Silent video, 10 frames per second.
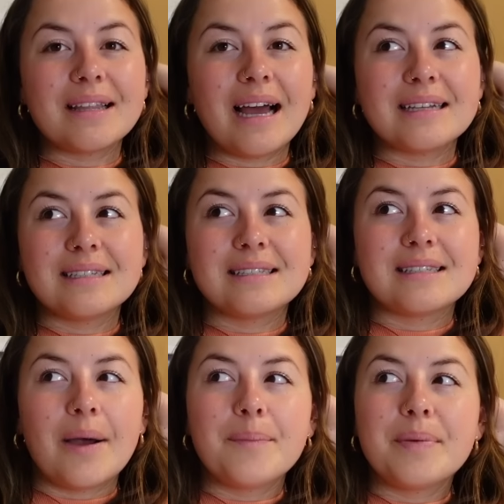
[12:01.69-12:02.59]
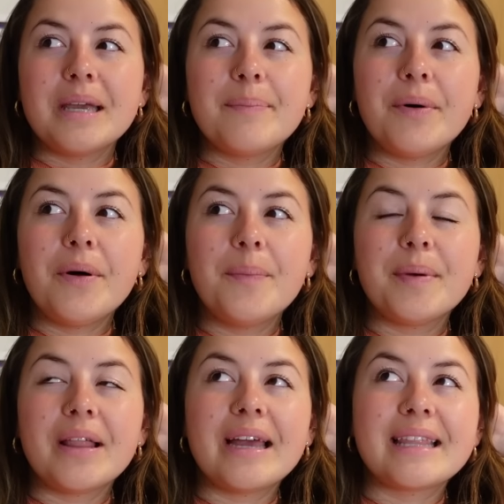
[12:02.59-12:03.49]
a lot to some people,
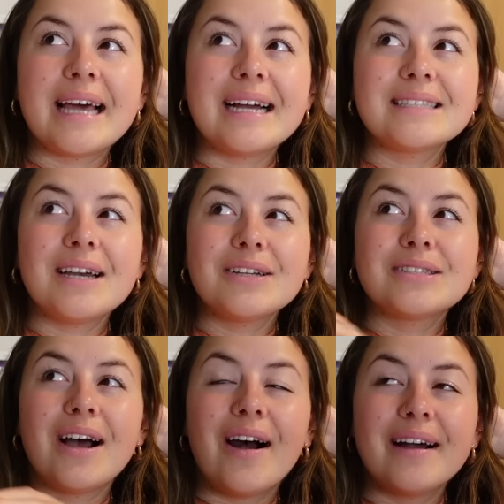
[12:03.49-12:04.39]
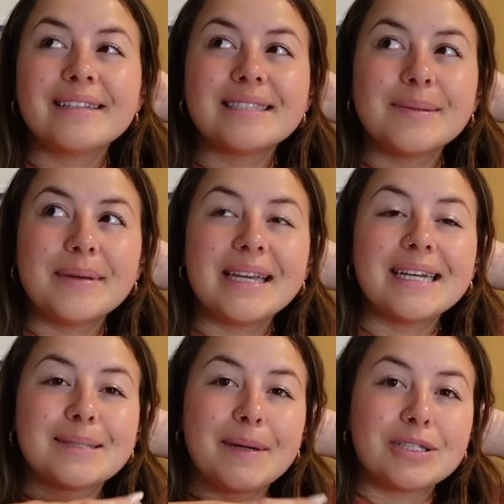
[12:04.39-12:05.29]
but, like, that's a ton to me,
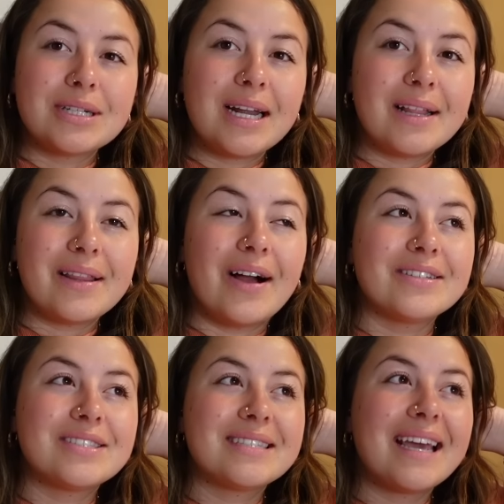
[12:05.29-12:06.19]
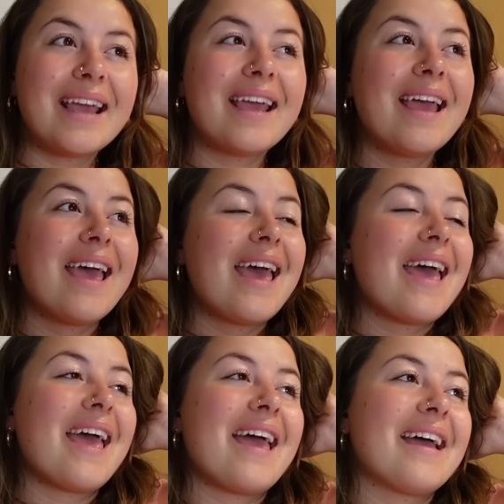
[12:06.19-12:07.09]
especially on a launch day.
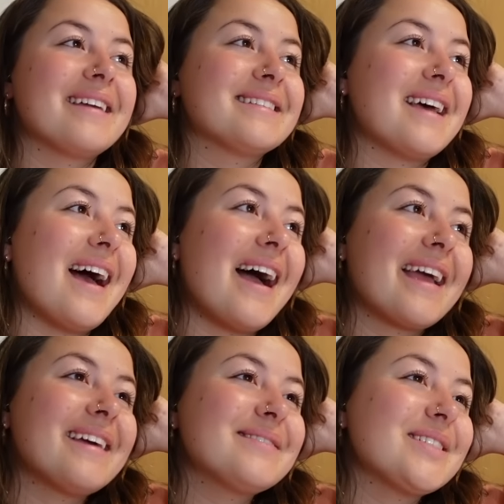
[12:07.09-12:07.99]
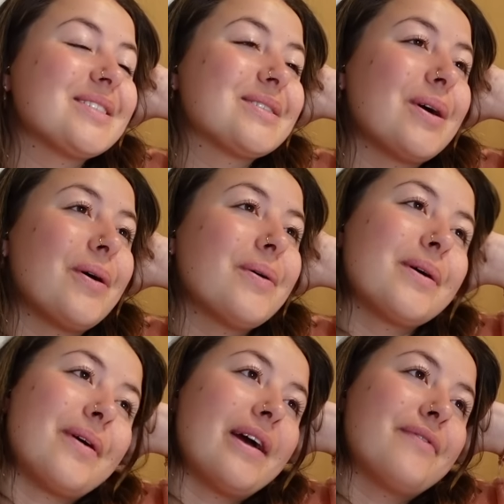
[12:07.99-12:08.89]
And I am just
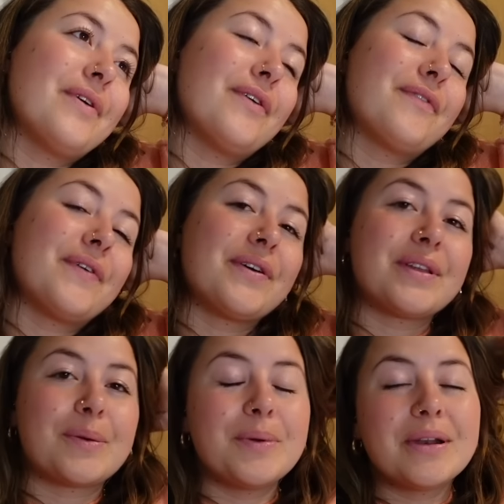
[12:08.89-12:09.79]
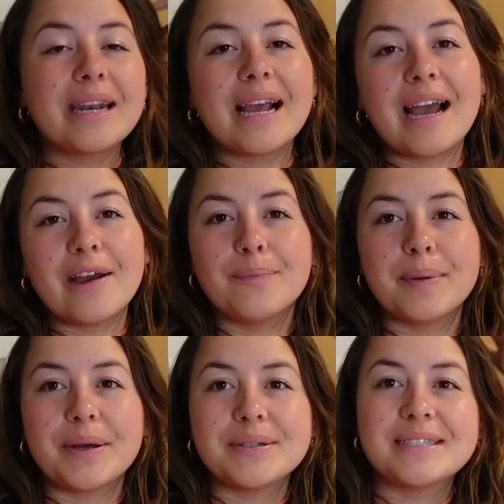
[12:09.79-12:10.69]
so grateful for the community I have
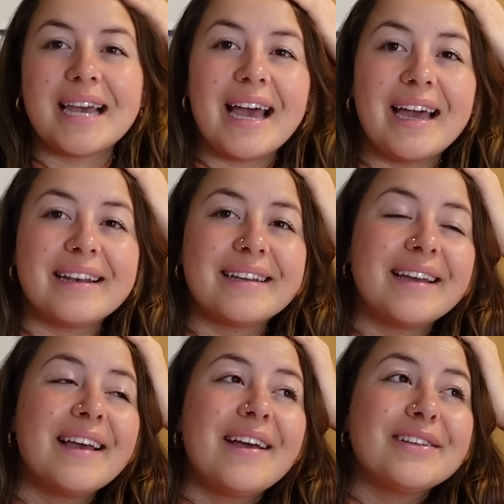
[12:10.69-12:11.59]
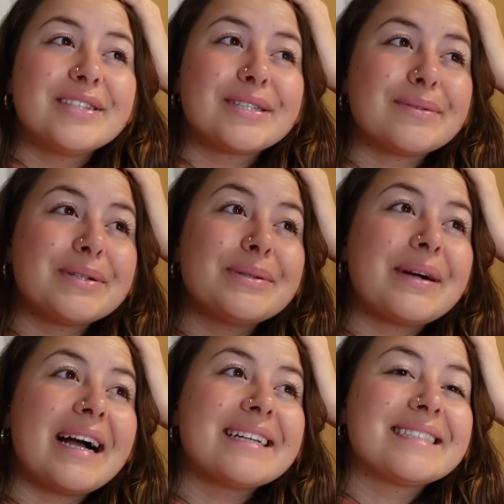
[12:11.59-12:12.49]
built and just for you
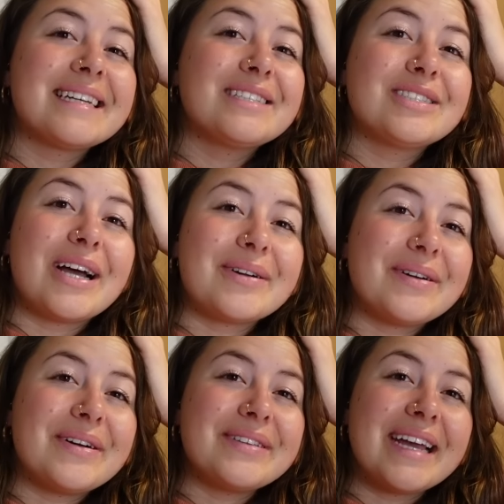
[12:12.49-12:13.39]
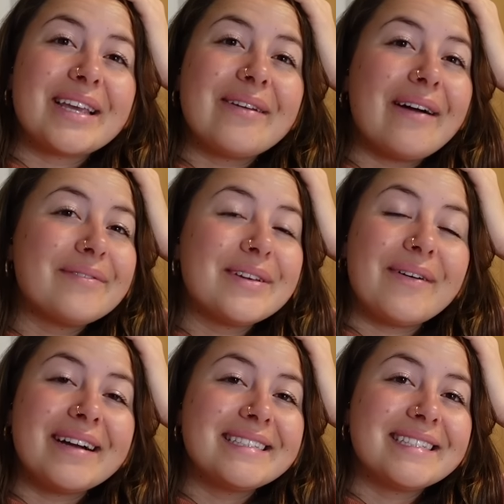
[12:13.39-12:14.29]
guys in general. Like, you have
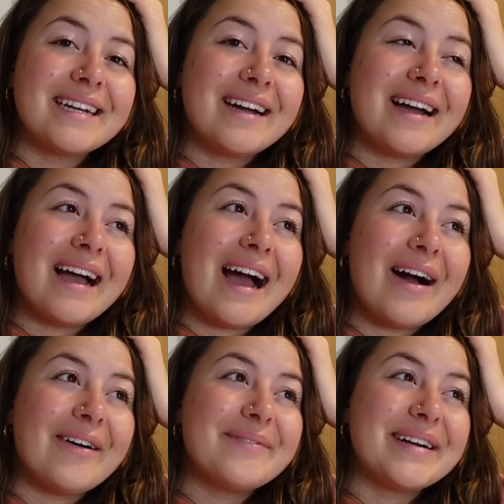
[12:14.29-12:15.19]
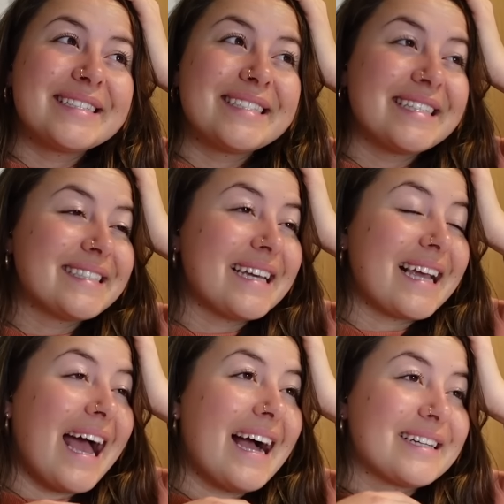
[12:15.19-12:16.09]
no idea how much this,
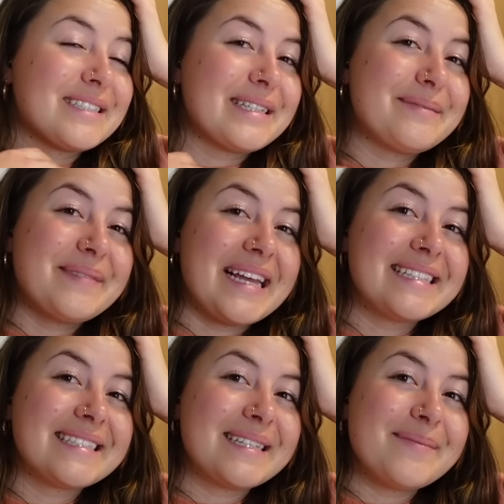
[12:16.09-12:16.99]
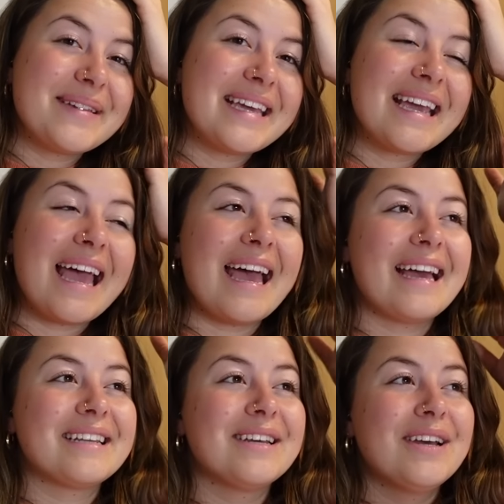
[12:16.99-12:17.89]
like, actually means to me
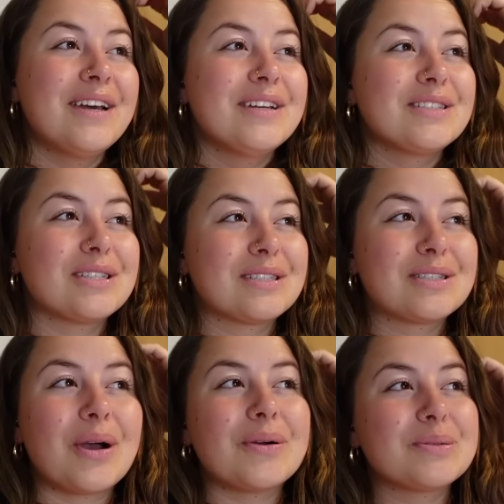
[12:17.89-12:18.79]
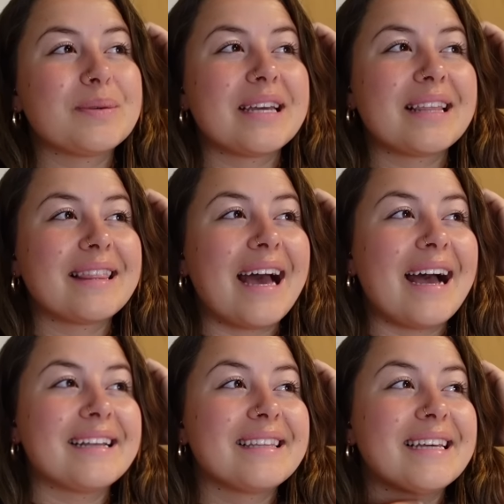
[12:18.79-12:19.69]
and just shows me
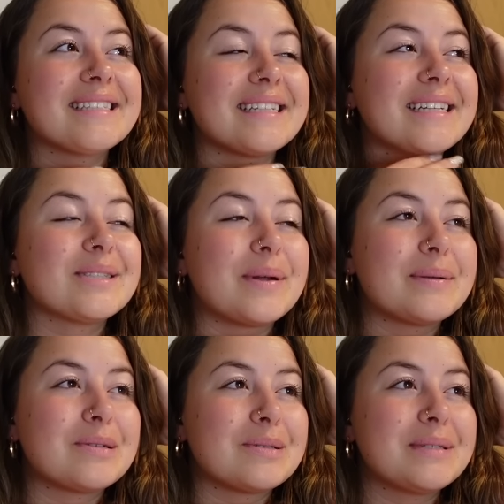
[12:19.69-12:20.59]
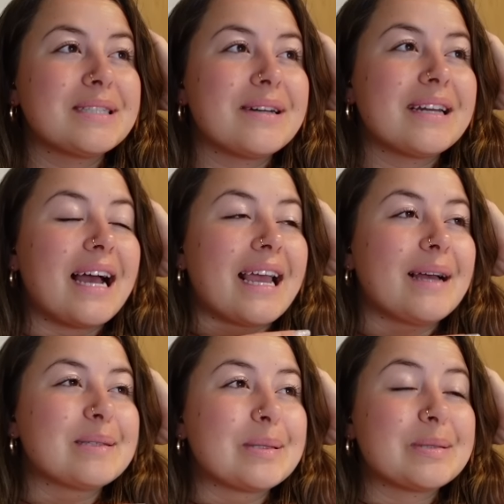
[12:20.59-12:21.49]
that this is what I'm supposed to be doing. I
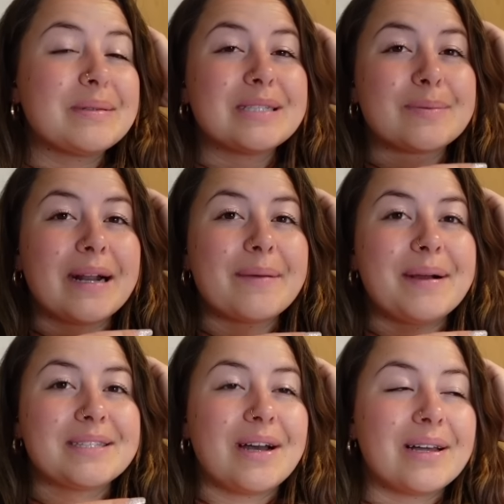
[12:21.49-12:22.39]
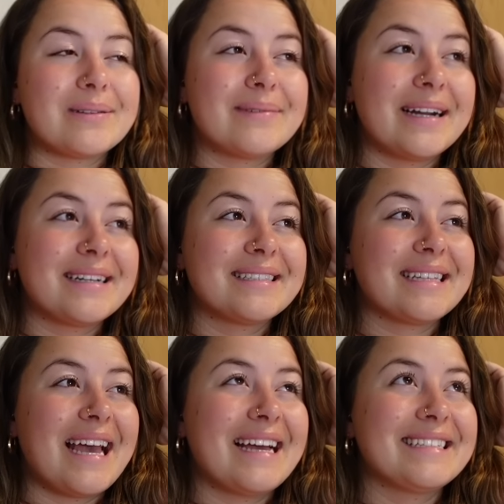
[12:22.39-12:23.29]
am supposed to be spreading mental health awareness,
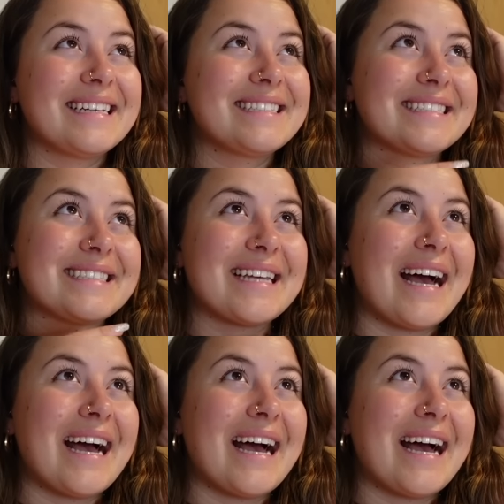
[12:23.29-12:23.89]
and it just